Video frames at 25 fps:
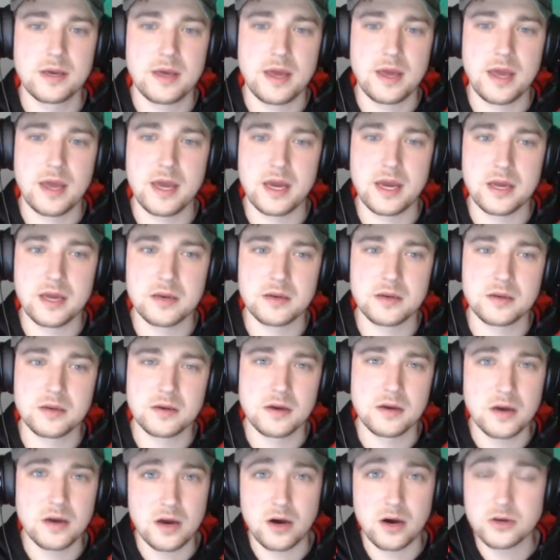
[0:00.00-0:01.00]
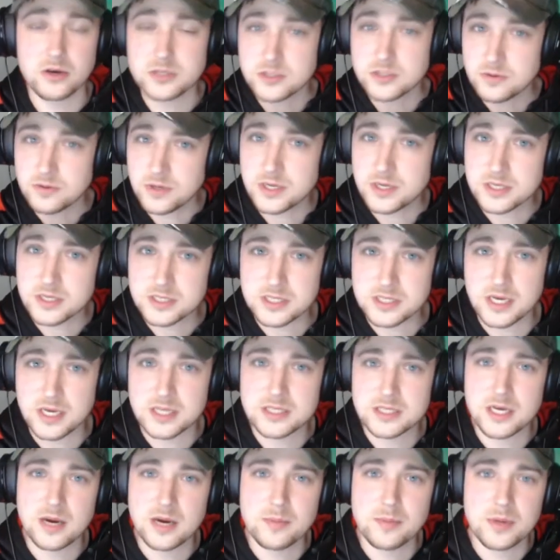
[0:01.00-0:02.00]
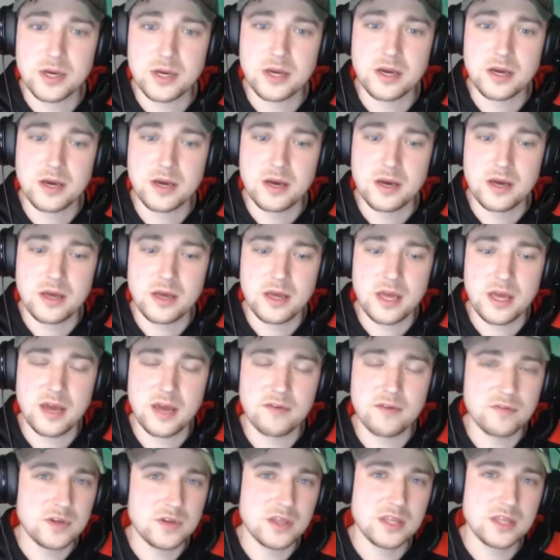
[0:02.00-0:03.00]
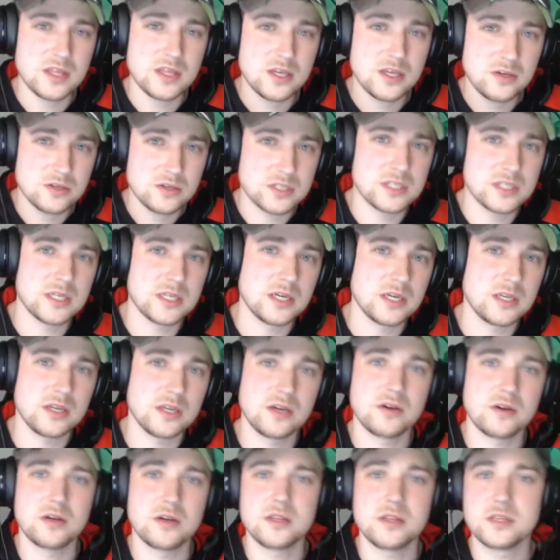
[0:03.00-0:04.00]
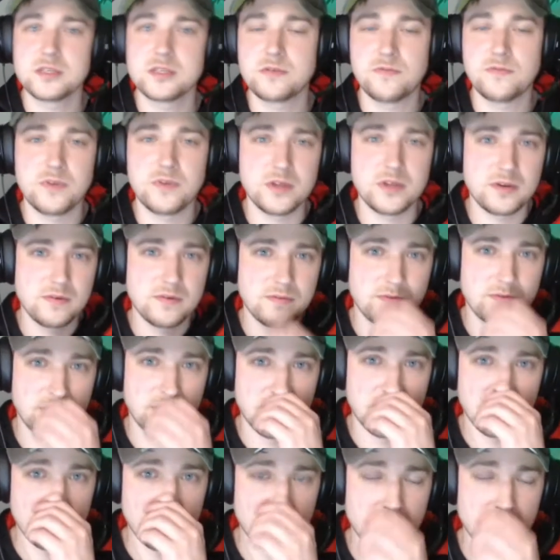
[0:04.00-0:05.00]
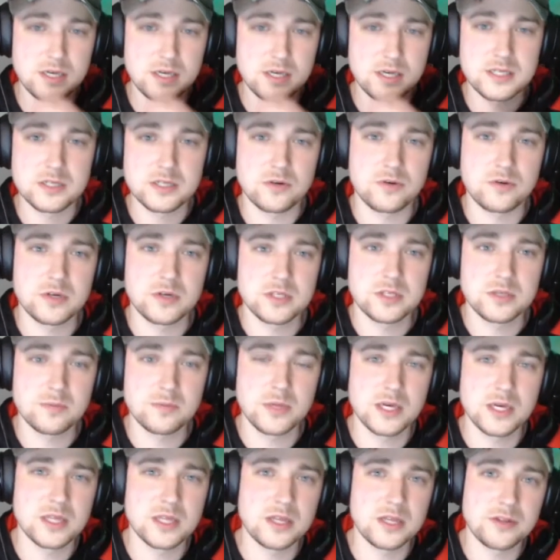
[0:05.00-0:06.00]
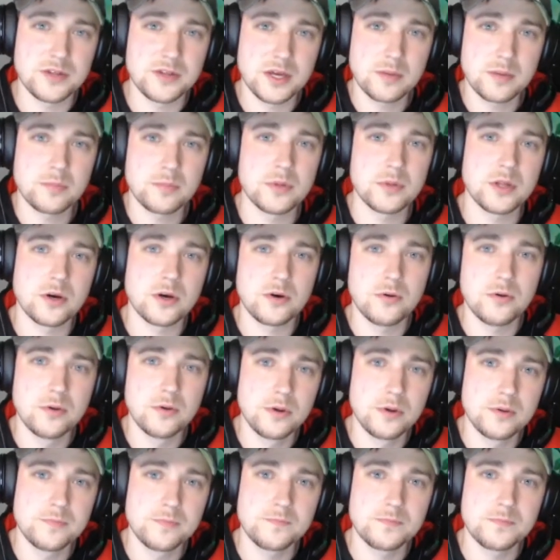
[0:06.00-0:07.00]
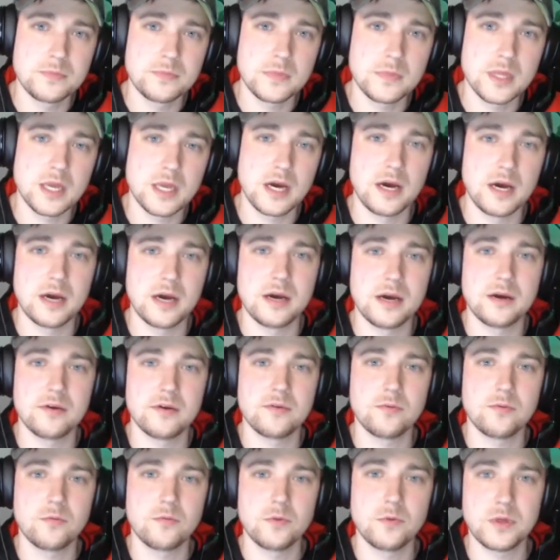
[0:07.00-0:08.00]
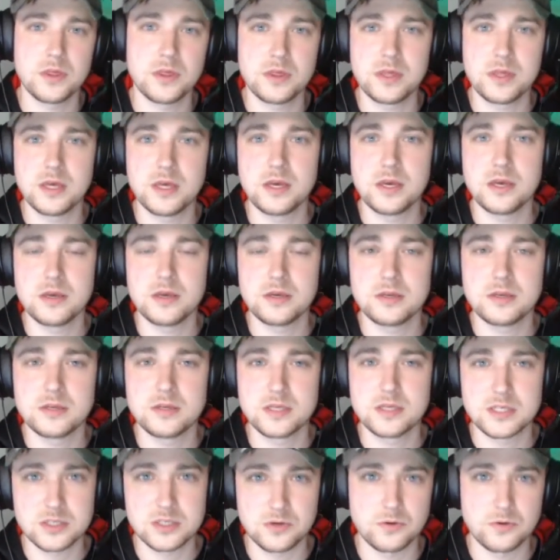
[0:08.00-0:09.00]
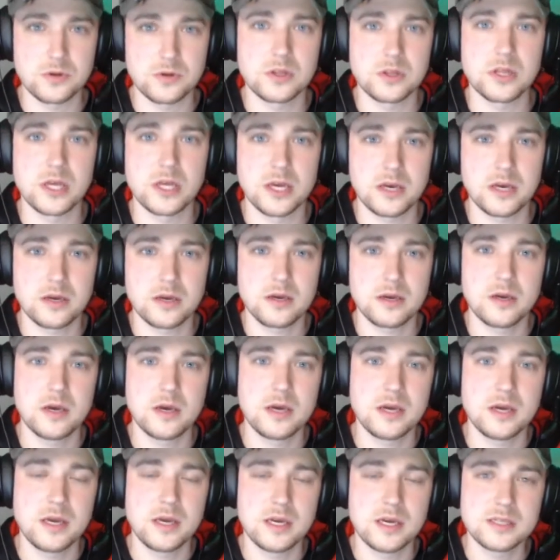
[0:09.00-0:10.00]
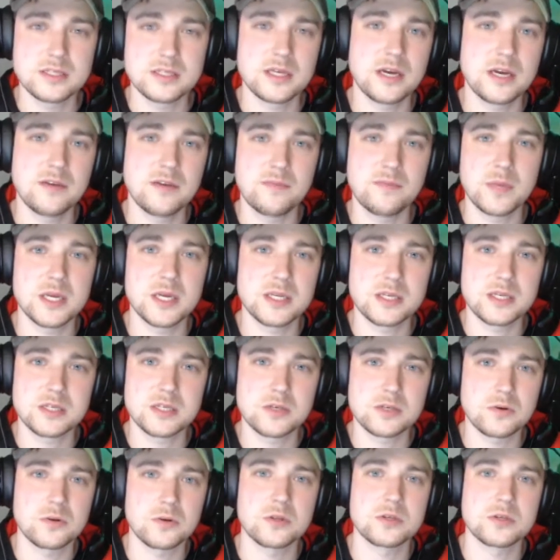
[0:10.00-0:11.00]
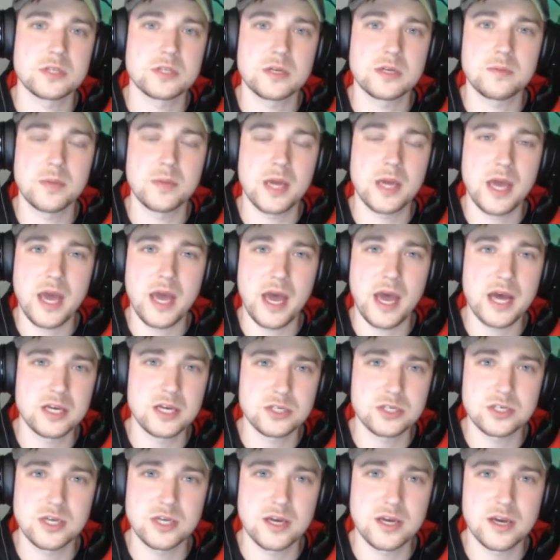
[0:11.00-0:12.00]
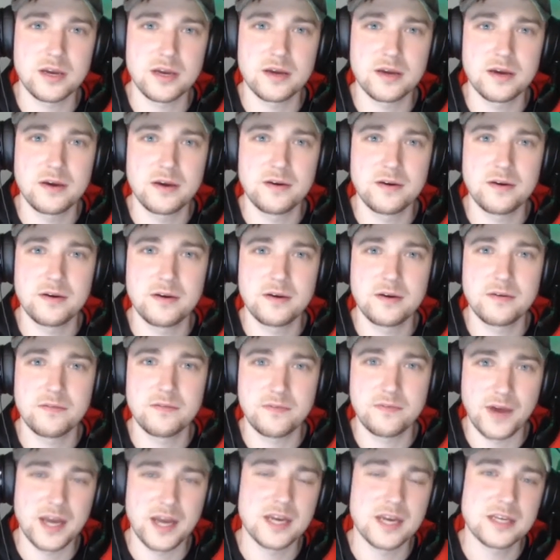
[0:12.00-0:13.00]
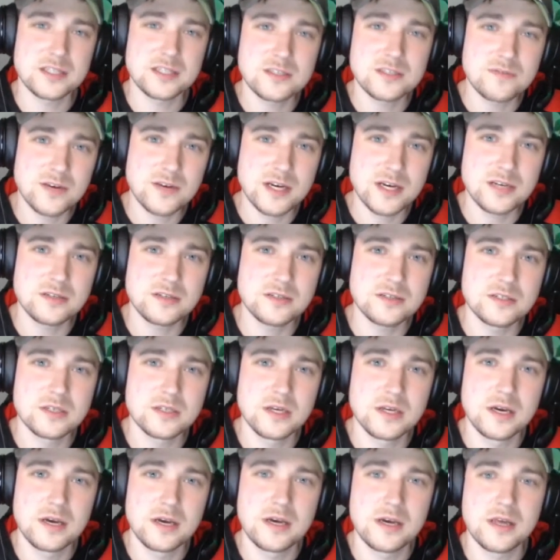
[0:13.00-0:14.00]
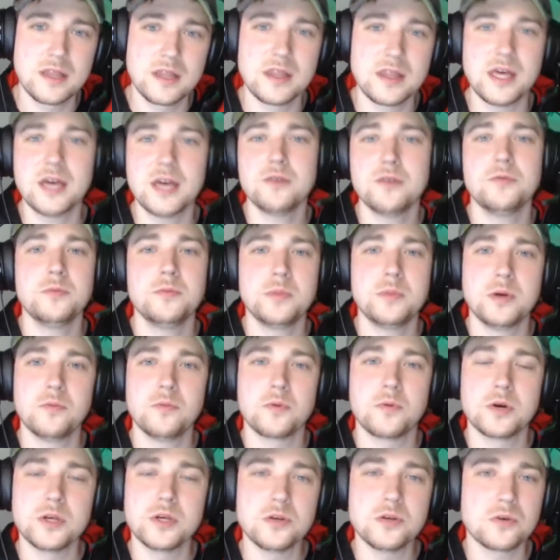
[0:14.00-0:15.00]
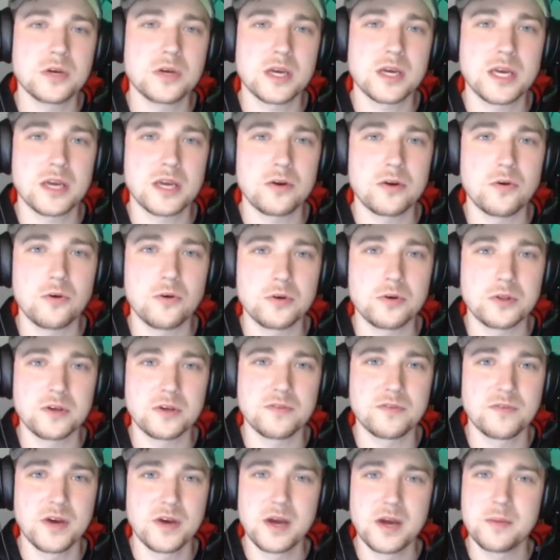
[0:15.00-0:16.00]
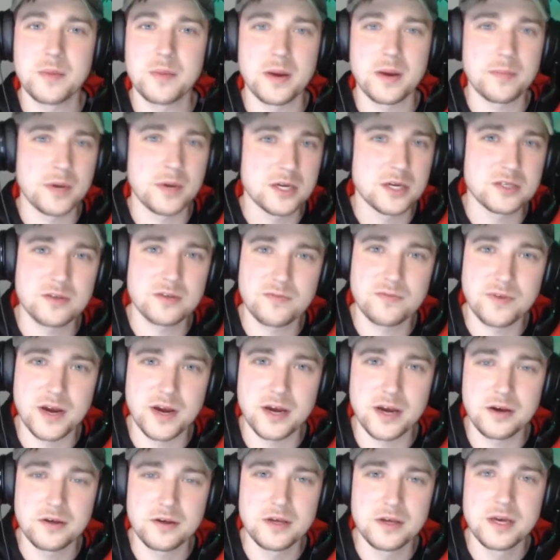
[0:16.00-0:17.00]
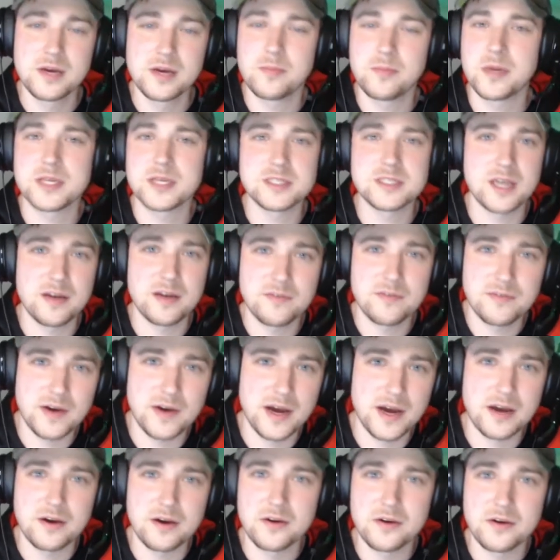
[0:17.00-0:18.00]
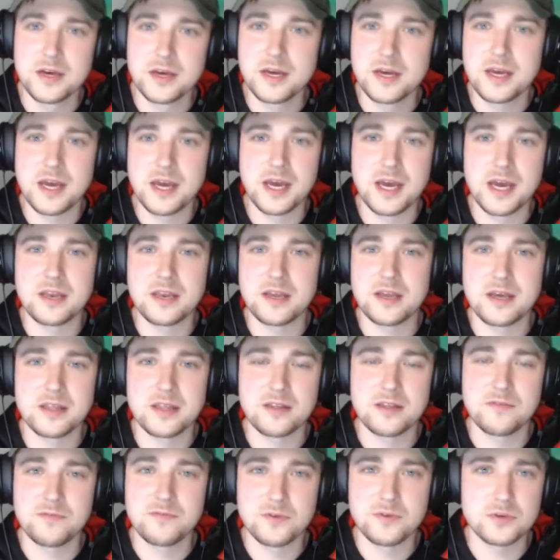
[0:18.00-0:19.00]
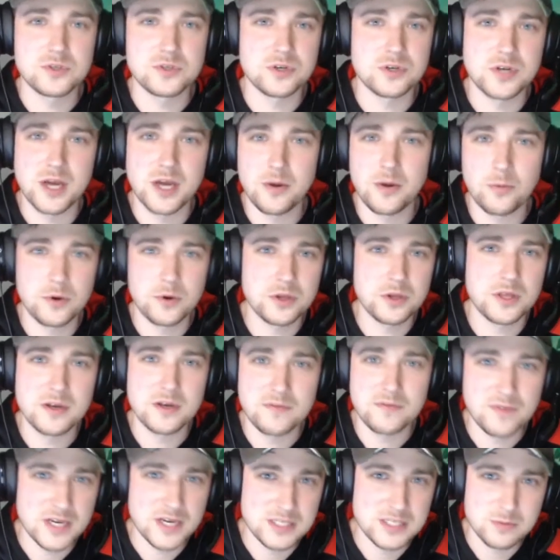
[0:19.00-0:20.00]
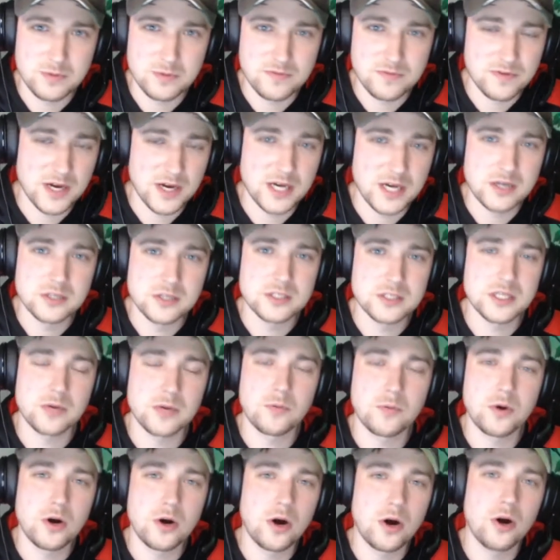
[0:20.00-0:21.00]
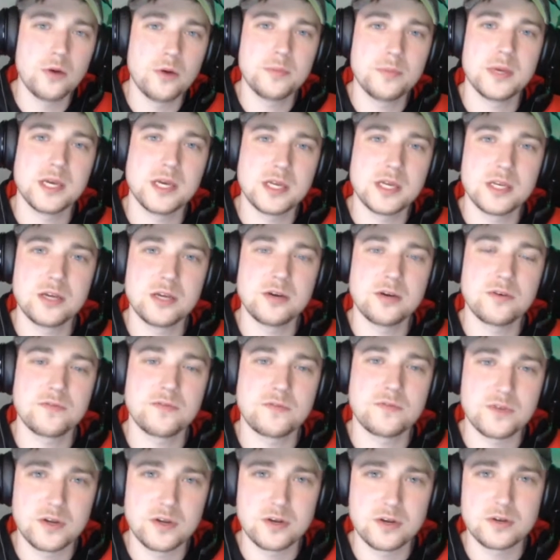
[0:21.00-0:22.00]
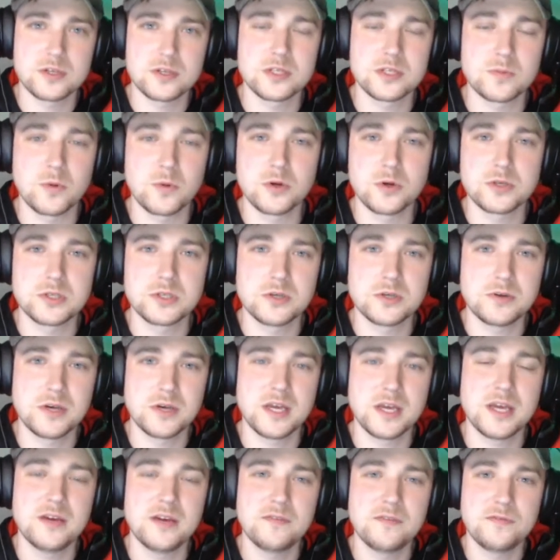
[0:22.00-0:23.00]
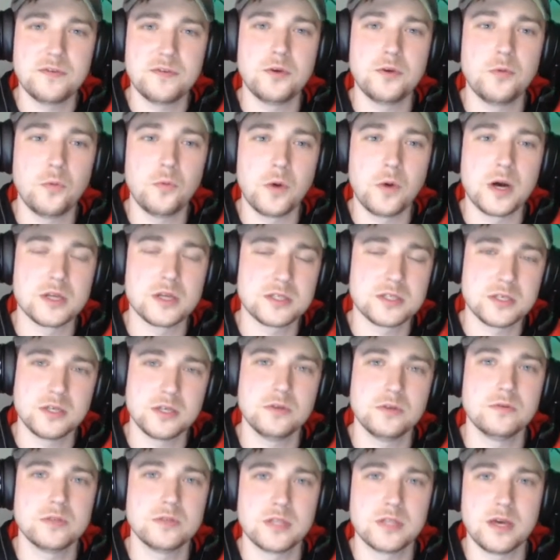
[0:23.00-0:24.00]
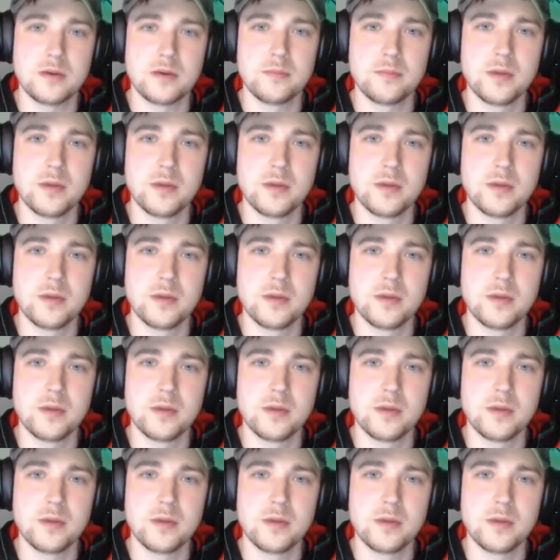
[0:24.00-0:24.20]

And also on a side topic, Everything that you're seeing here on this video going to be in the link below with the Discord link. Inside of my Discord, there's going to be a hashtag finance files. That will be where you can get a hold of my budget file, my debt file, and the future net worth and investment files. They will all be in here for your disposal if you want to use them.